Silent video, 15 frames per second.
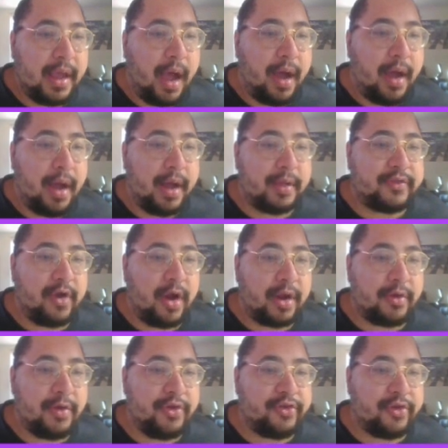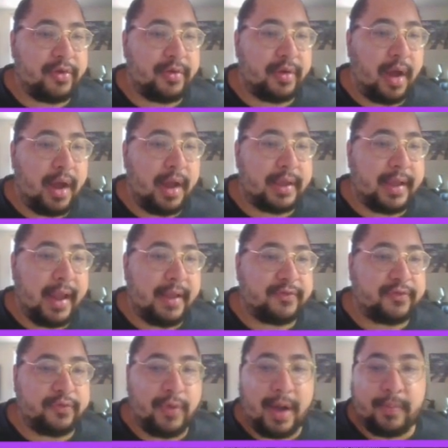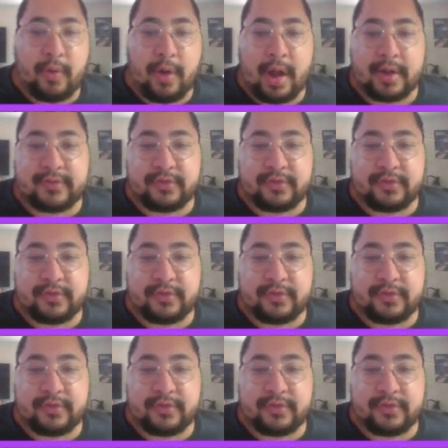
target creature gains Swamp Walk,